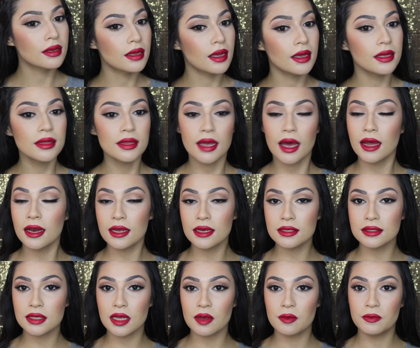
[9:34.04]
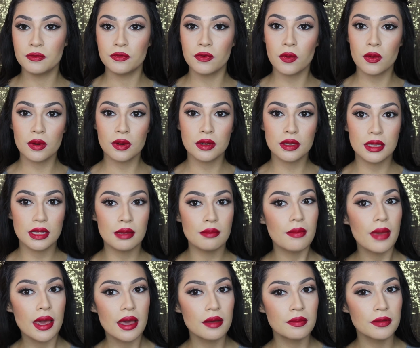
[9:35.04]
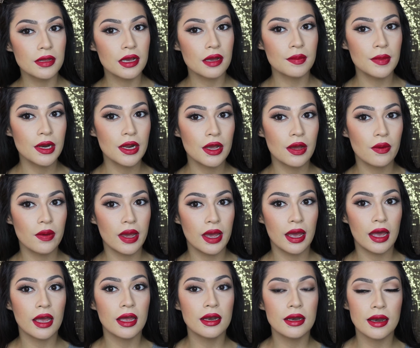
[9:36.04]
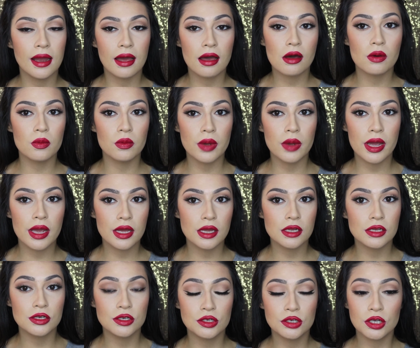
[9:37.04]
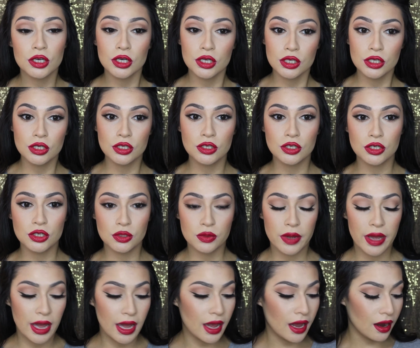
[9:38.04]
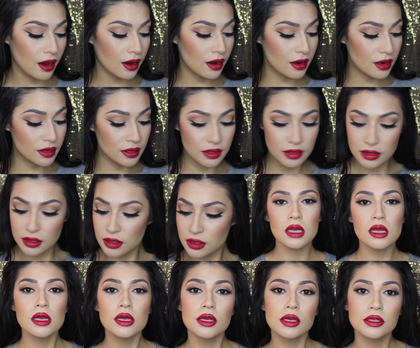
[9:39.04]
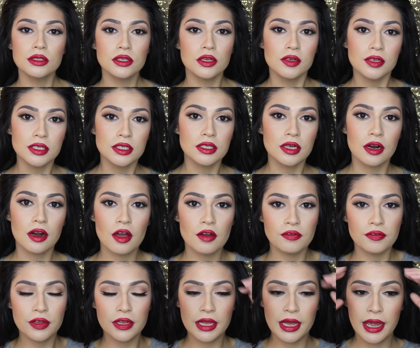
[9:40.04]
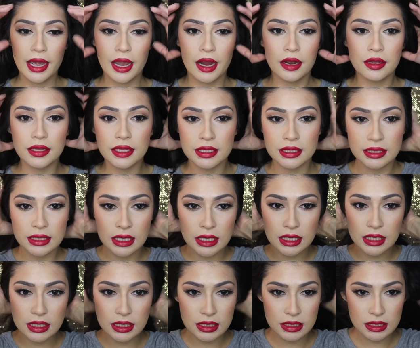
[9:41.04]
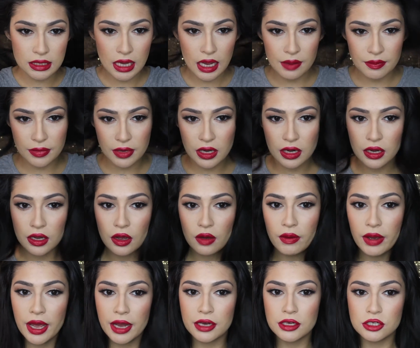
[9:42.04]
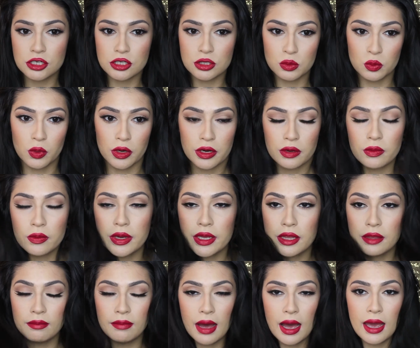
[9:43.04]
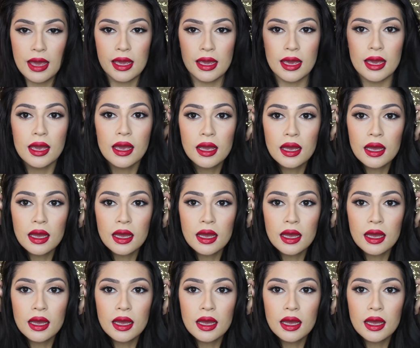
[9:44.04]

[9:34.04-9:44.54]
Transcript: And that is it for the makeup look. I'm gonna go ahead now and do hair. So to start off for the hair, I'm gonna go ahead and just work with my